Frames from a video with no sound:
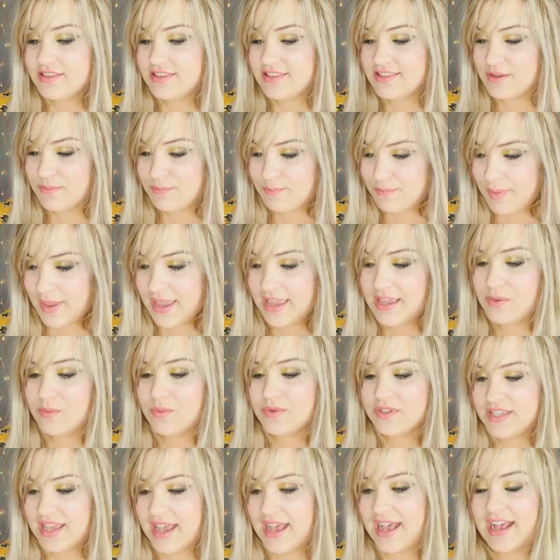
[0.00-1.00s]
debate
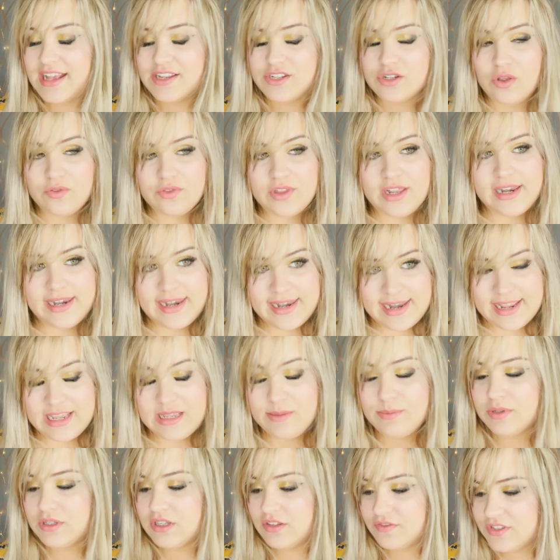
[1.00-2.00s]
was had on the
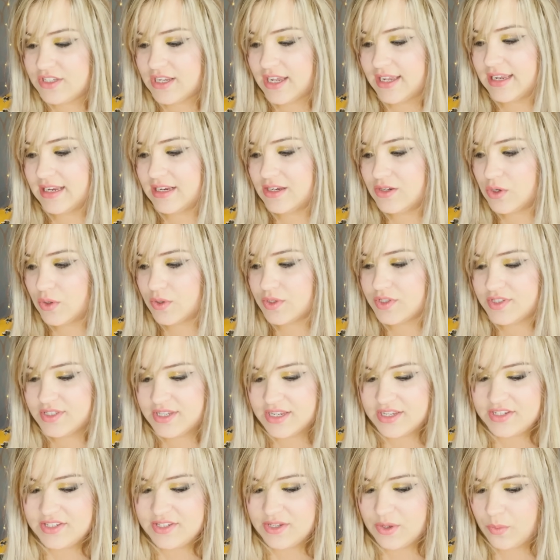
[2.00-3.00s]
label of
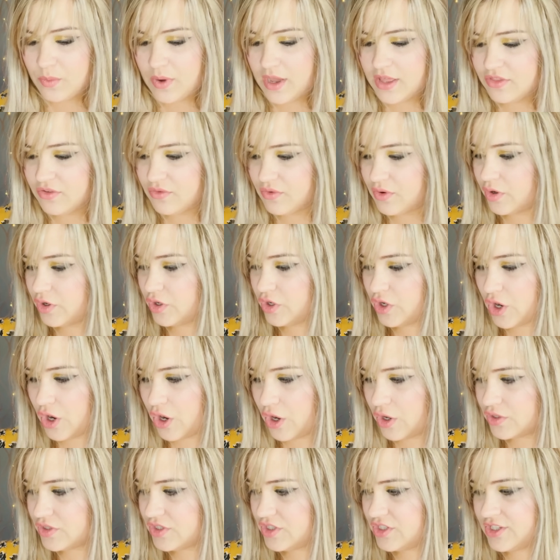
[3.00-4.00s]
diagnostics, so whether or
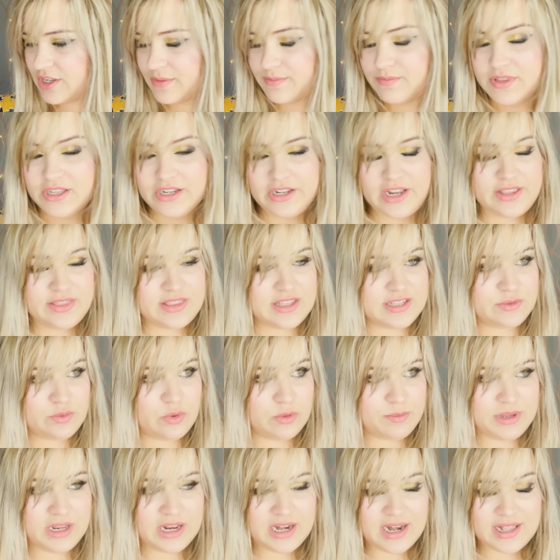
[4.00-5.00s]
not something like this
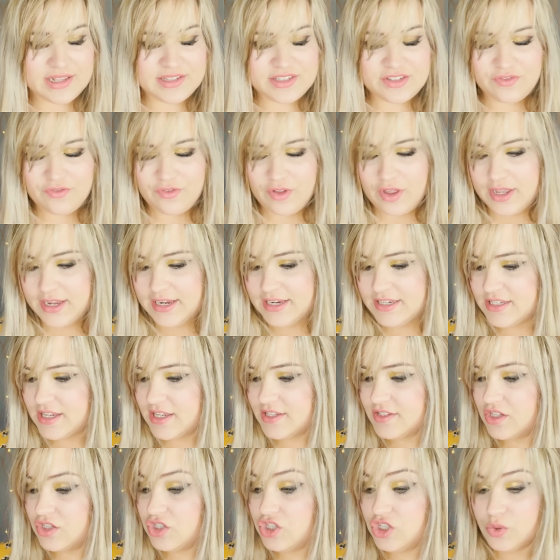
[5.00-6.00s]
would be classified
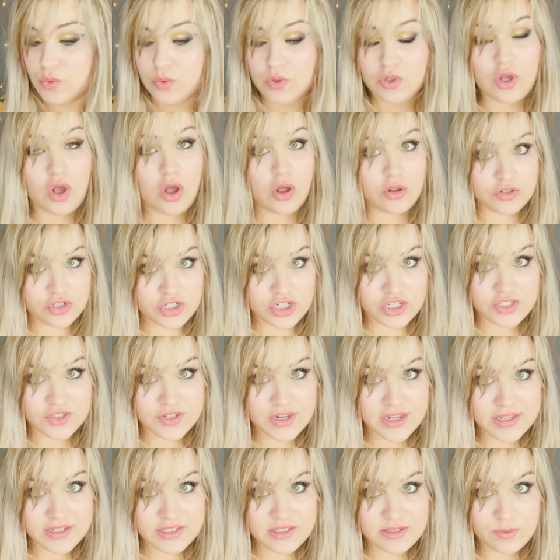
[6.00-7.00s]
as a dual
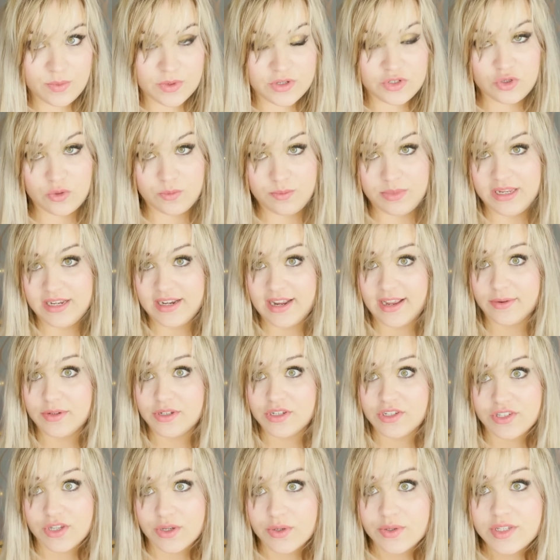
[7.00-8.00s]
consciousness, which would be now
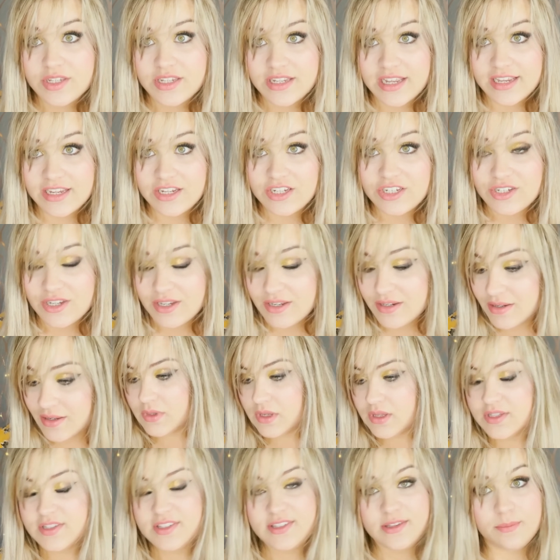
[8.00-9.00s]
dissociation,
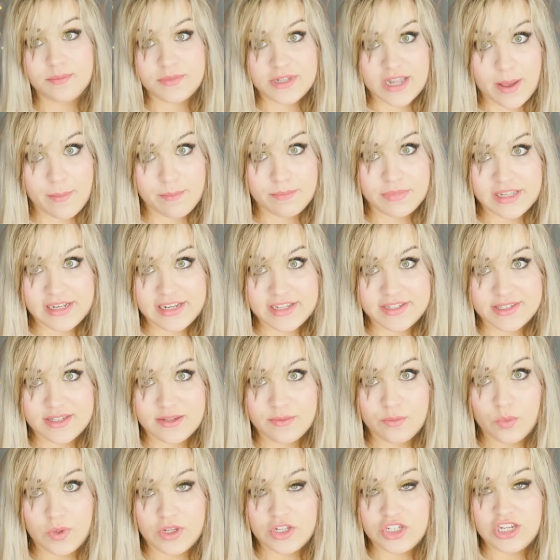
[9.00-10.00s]

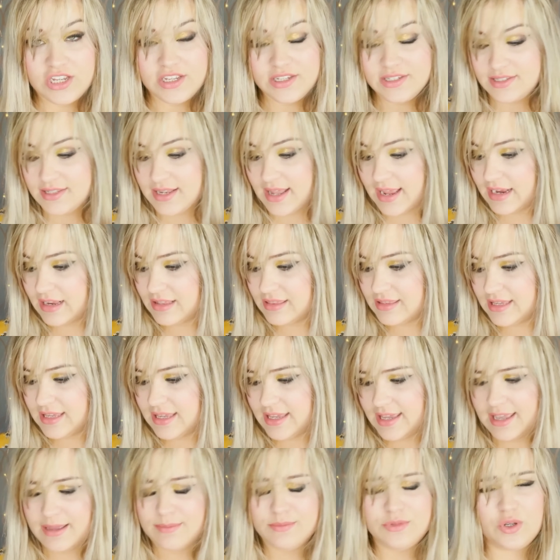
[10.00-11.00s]
somnambulism, which is like
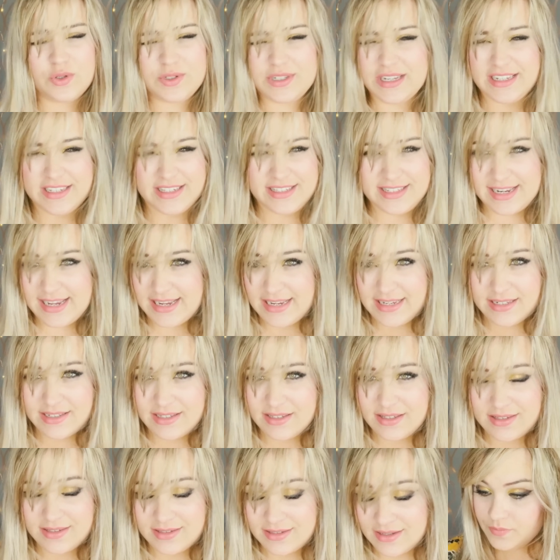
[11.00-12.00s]
the hypnotic
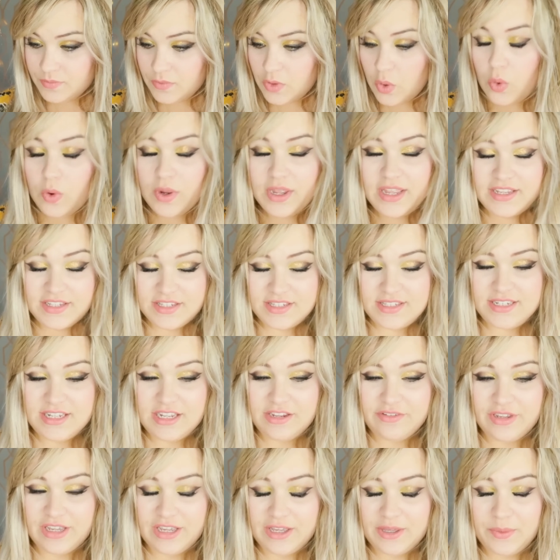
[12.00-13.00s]
states, or
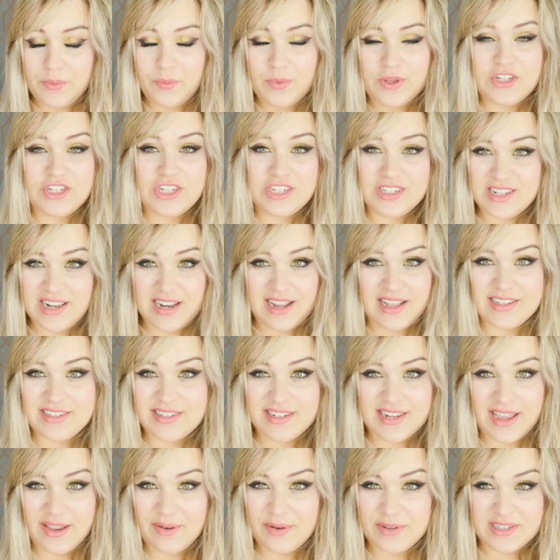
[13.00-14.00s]
hysteria, which is
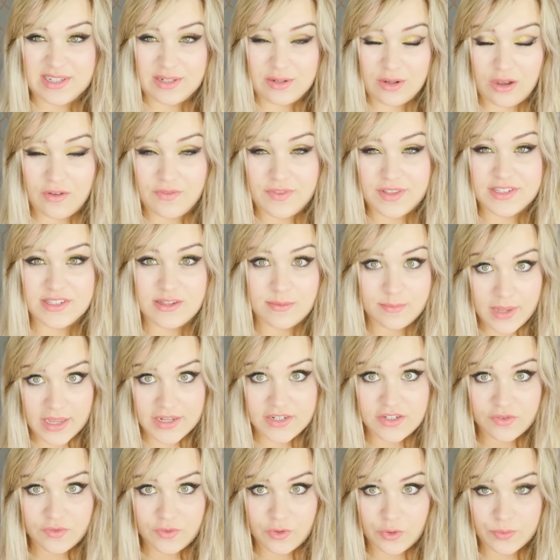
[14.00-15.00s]
classed now as a lot of the
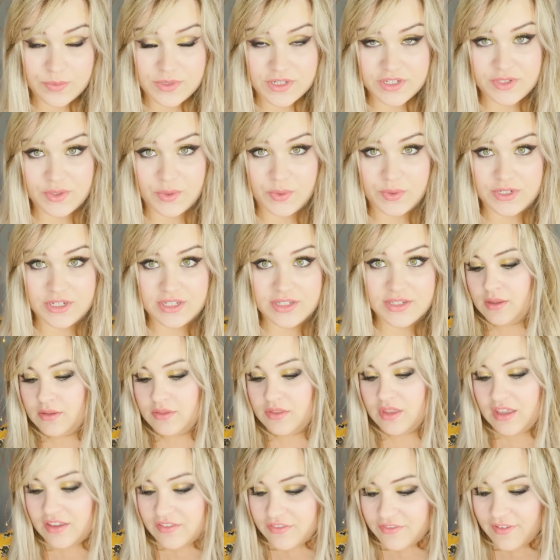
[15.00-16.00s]
somatoform disorders.
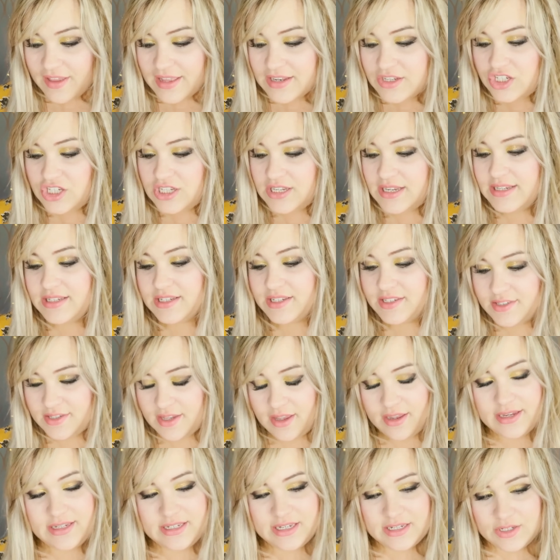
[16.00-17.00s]
They eventually
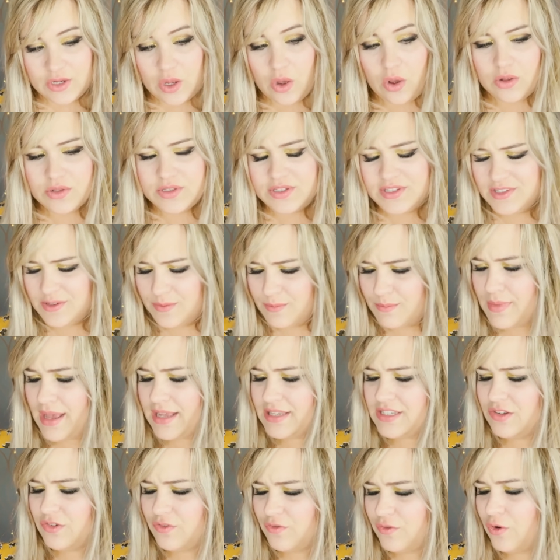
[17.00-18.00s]
decided on
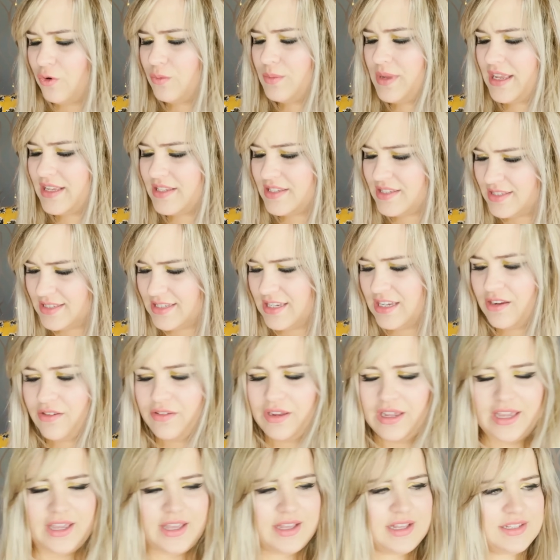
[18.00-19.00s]
somatoform
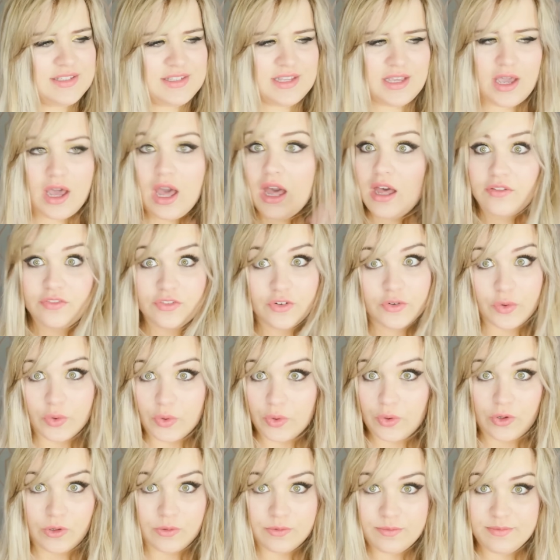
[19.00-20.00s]
hysteria as a
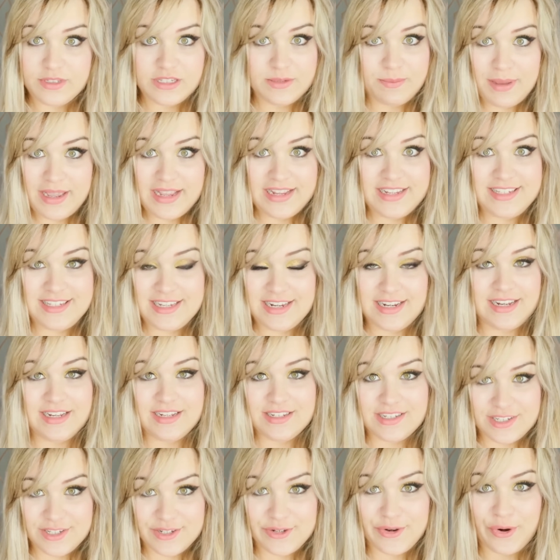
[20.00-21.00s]
coverall to basically
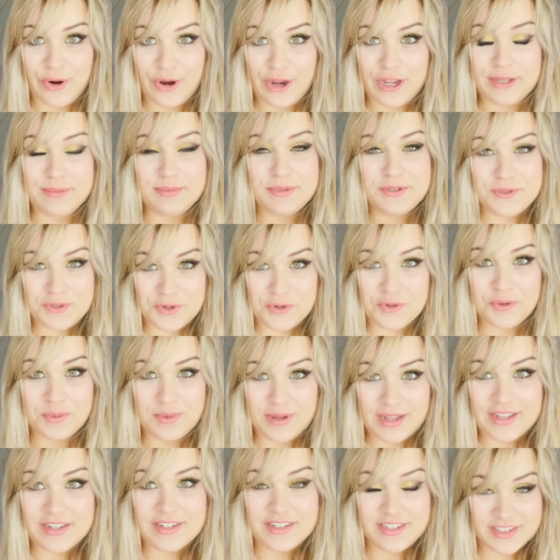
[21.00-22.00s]
describe
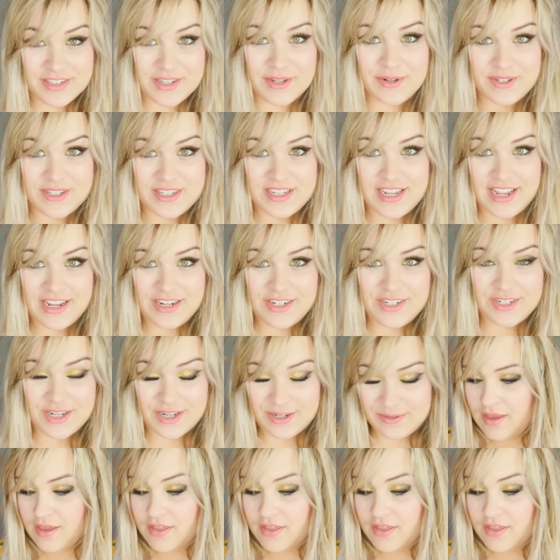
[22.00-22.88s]
trauma and dissociation.